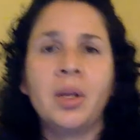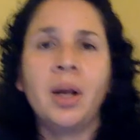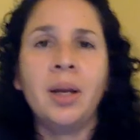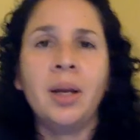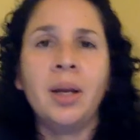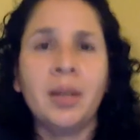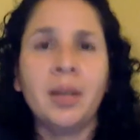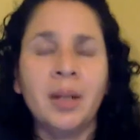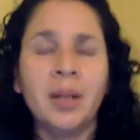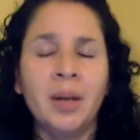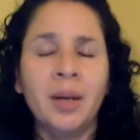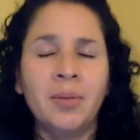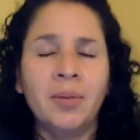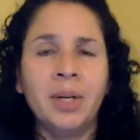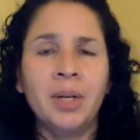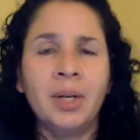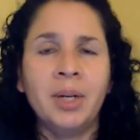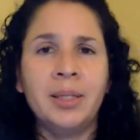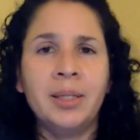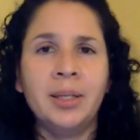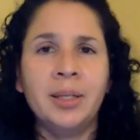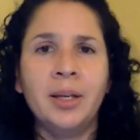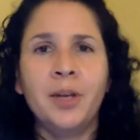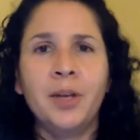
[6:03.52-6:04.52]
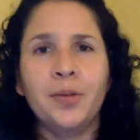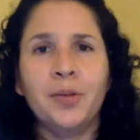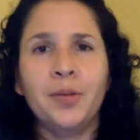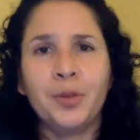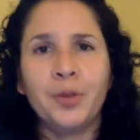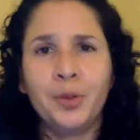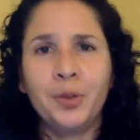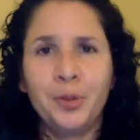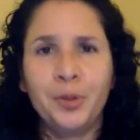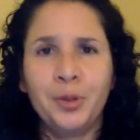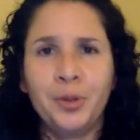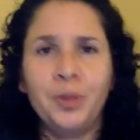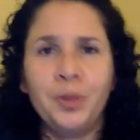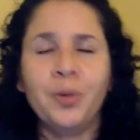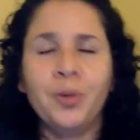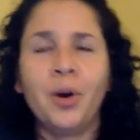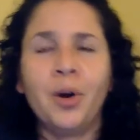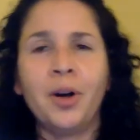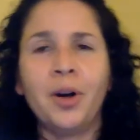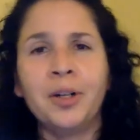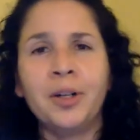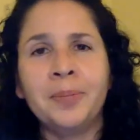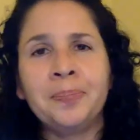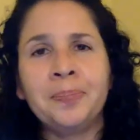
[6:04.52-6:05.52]
I can have an idea of who you
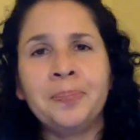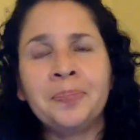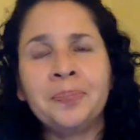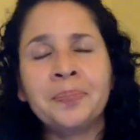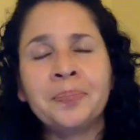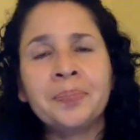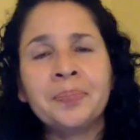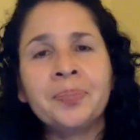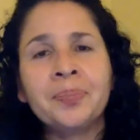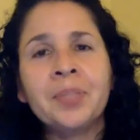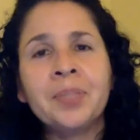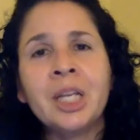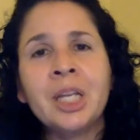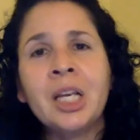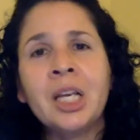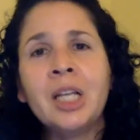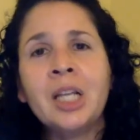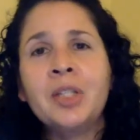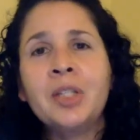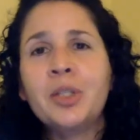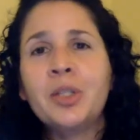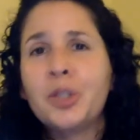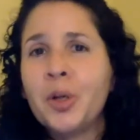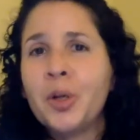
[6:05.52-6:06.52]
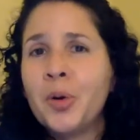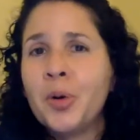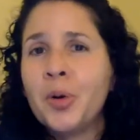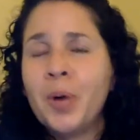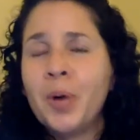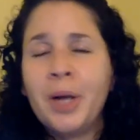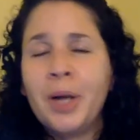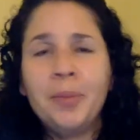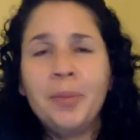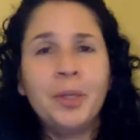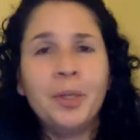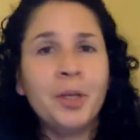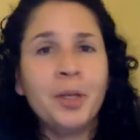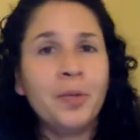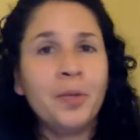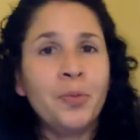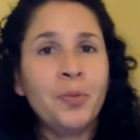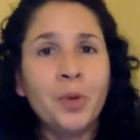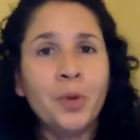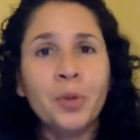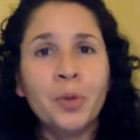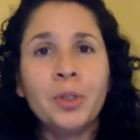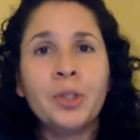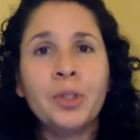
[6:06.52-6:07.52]
are. So I'm looking
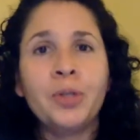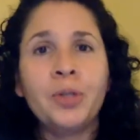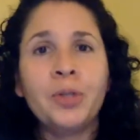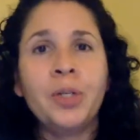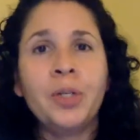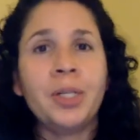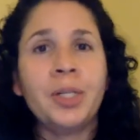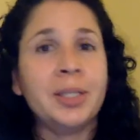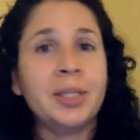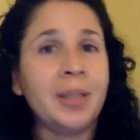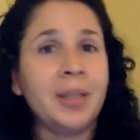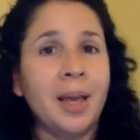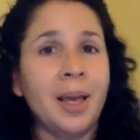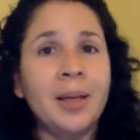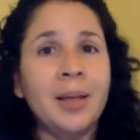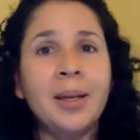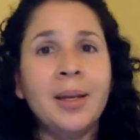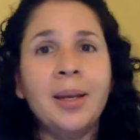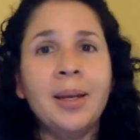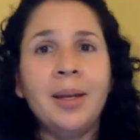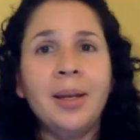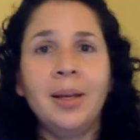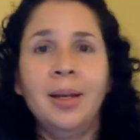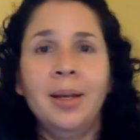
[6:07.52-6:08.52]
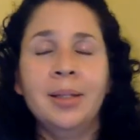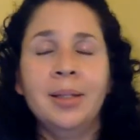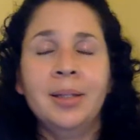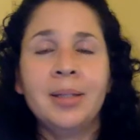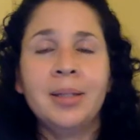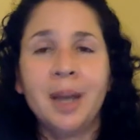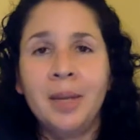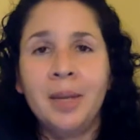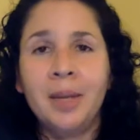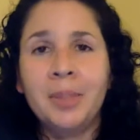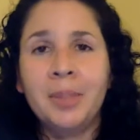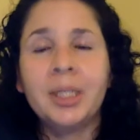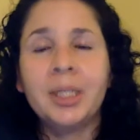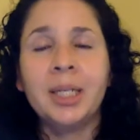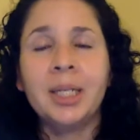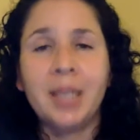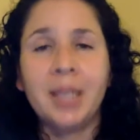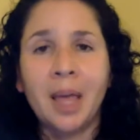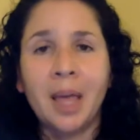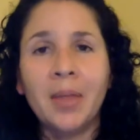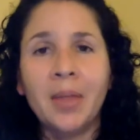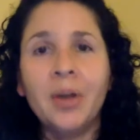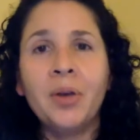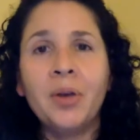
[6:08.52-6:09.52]
forward to an exciting time
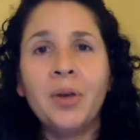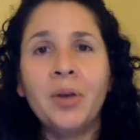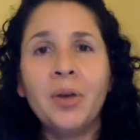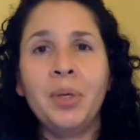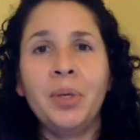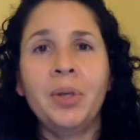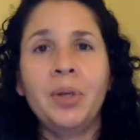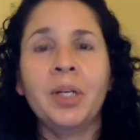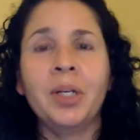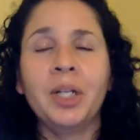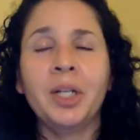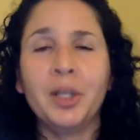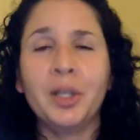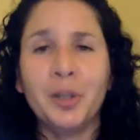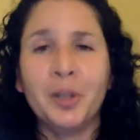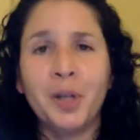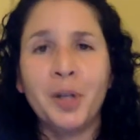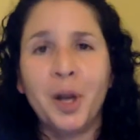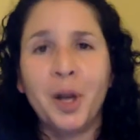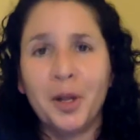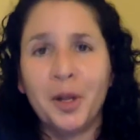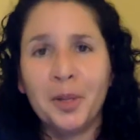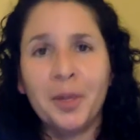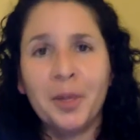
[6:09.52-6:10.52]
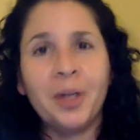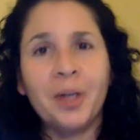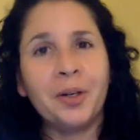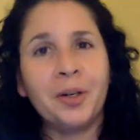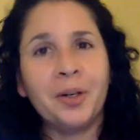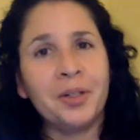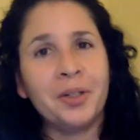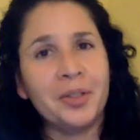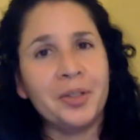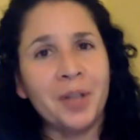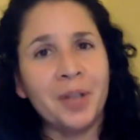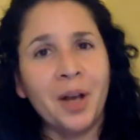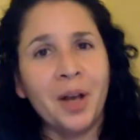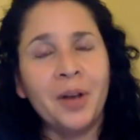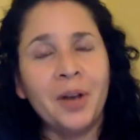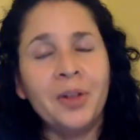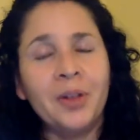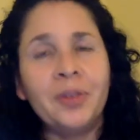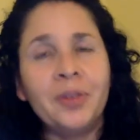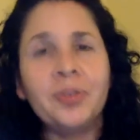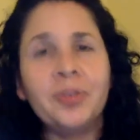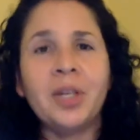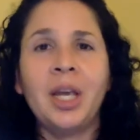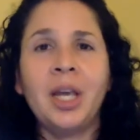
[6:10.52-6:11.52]
together. We are going to learn all about
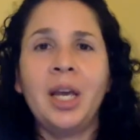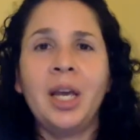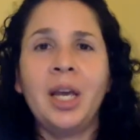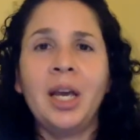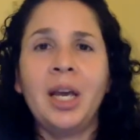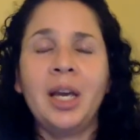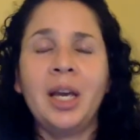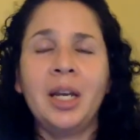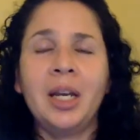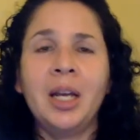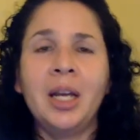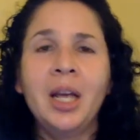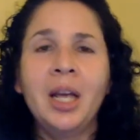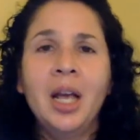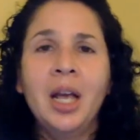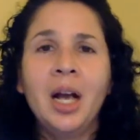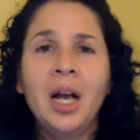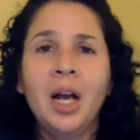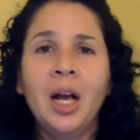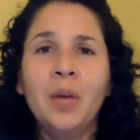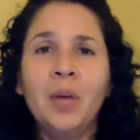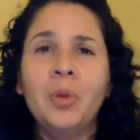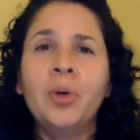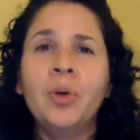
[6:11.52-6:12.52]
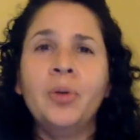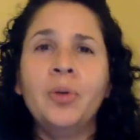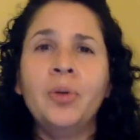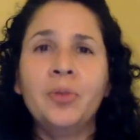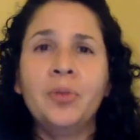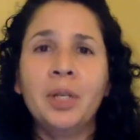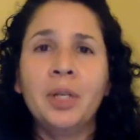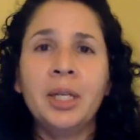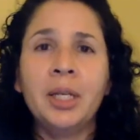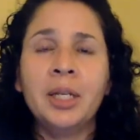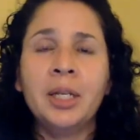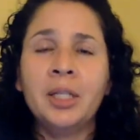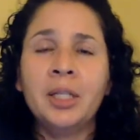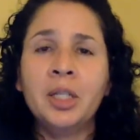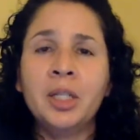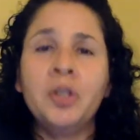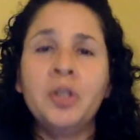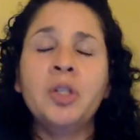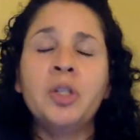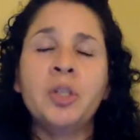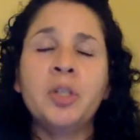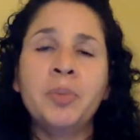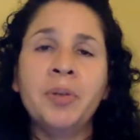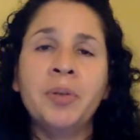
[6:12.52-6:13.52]
ourselves, and I will hopefully
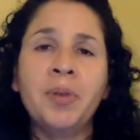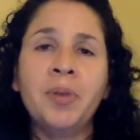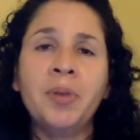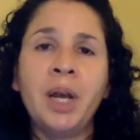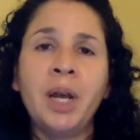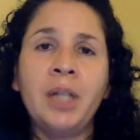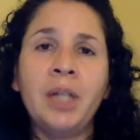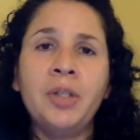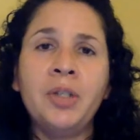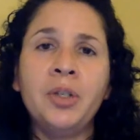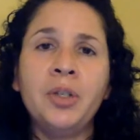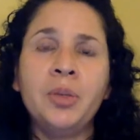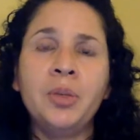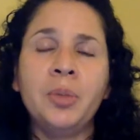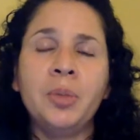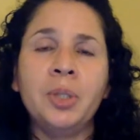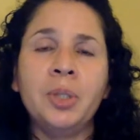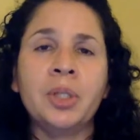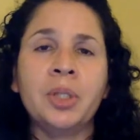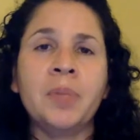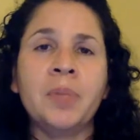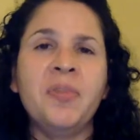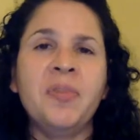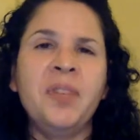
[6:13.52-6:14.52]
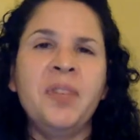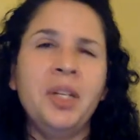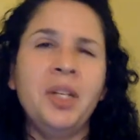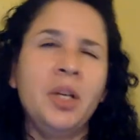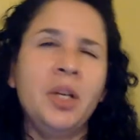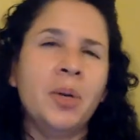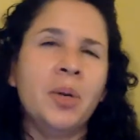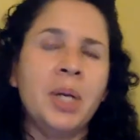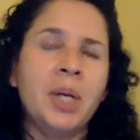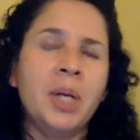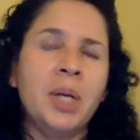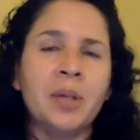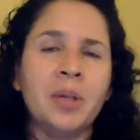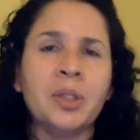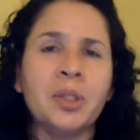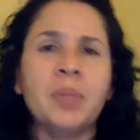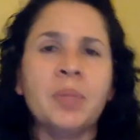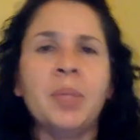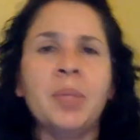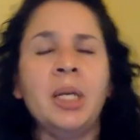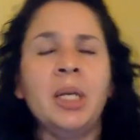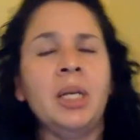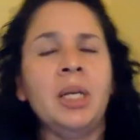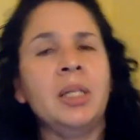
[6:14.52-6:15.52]
continue to provide you with some video
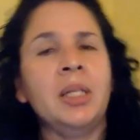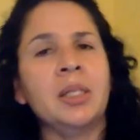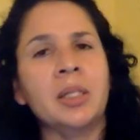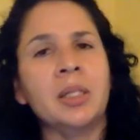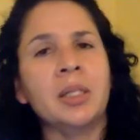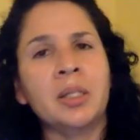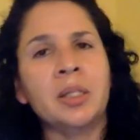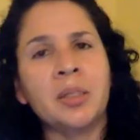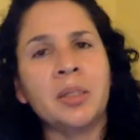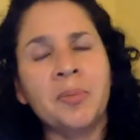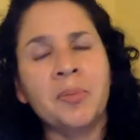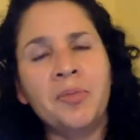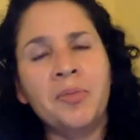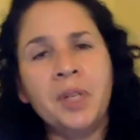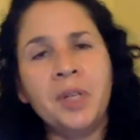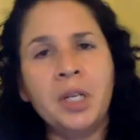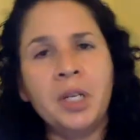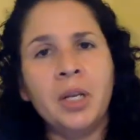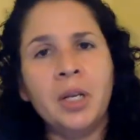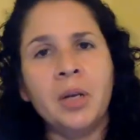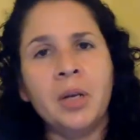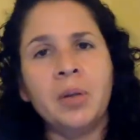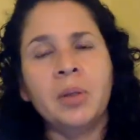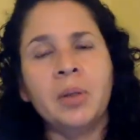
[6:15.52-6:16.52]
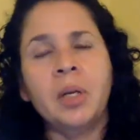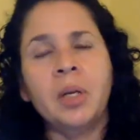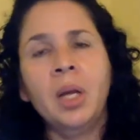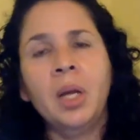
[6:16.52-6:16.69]
announcements and some video